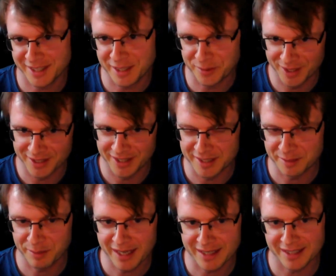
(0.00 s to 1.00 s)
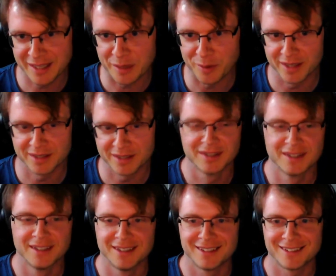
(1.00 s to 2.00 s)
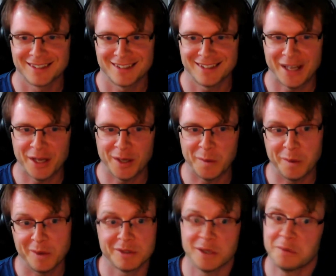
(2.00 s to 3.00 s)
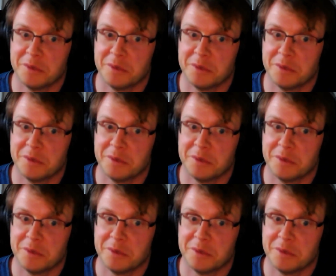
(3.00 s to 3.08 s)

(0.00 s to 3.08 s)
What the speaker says: keyword and there's a panic keyword. So